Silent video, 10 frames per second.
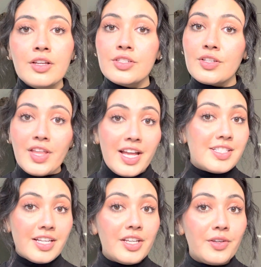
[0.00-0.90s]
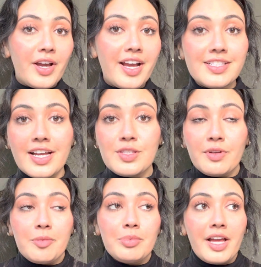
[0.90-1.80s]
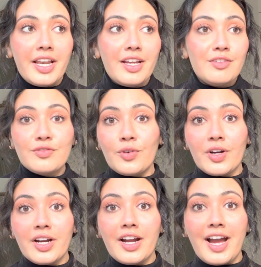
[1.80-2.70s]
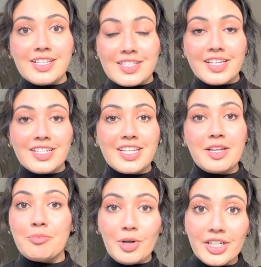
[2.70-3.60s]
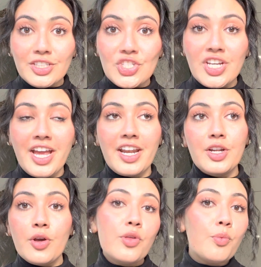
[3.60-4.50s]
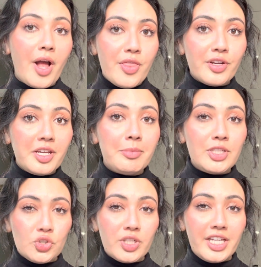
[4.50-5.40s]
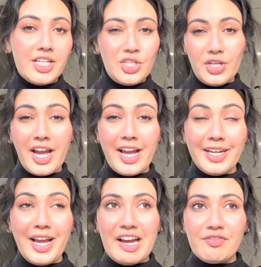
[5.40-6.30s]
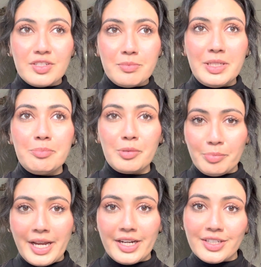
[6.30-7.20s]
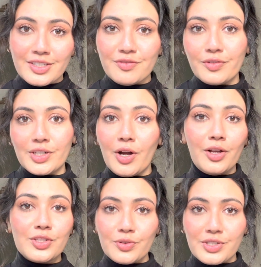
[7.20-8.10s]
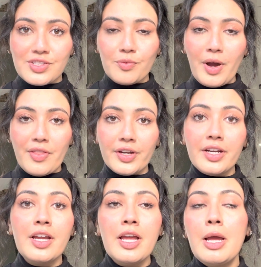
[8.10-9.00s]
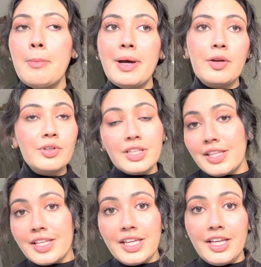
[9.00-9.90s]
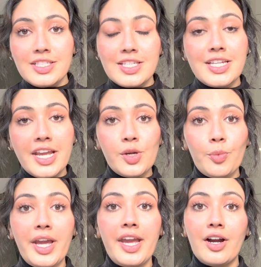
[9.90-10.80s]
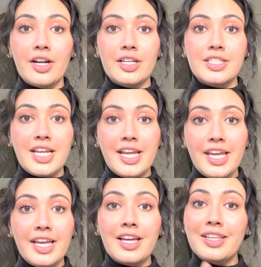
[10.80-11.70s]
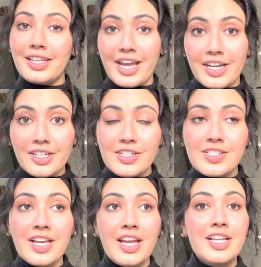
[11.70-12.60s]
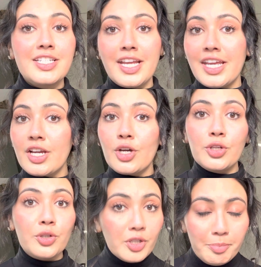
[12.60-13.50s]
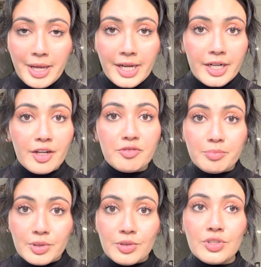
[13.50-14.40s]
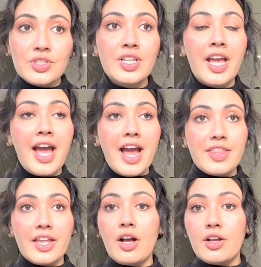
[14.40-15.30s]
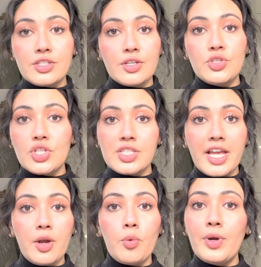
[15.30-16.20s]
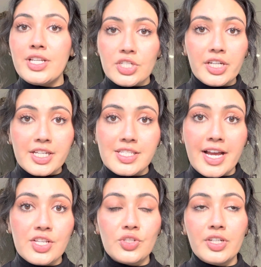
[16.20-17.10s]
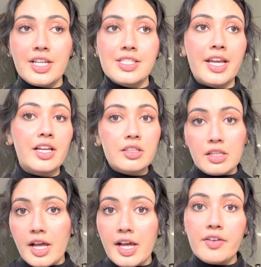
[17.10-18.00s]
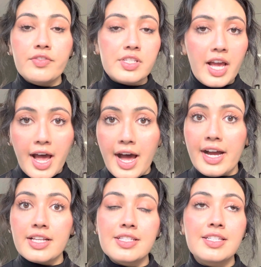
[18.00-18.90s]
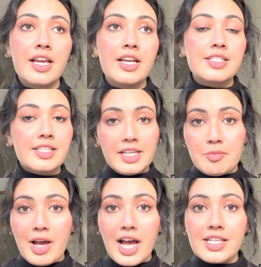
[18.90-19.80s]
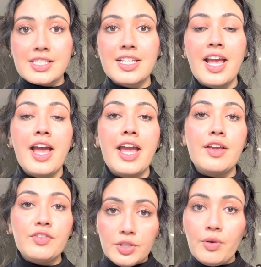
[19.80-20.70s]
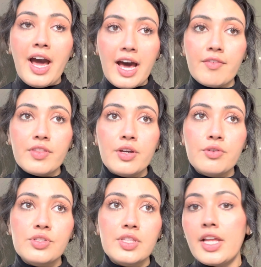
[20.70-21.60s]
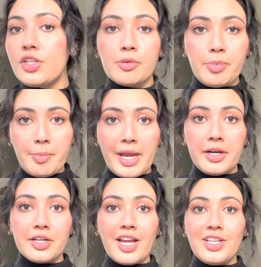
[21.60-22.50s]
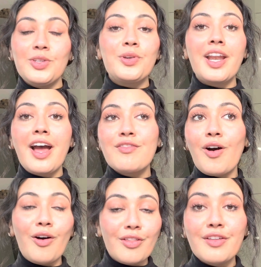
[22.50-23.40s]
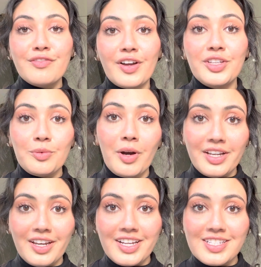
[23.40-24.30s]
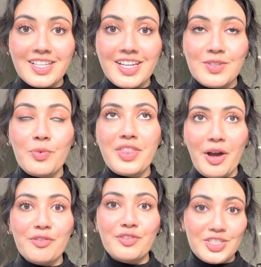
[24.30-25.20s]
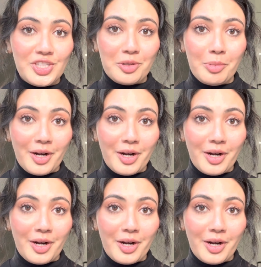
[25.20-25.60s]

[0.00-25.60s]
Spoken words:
So that's it, you guys. That's what I'm planning for Iceland in March. And I know the weather can be tricky, so you kind of have to be prepared for all sorts of weather. But really the keys to take away are taking layers, taking a good pair of boots, and then also just like winter accessories like gloves, hats, ski masks. If you have those, then you're prepared and you can have all the fun you want in Iceland without freezing your butt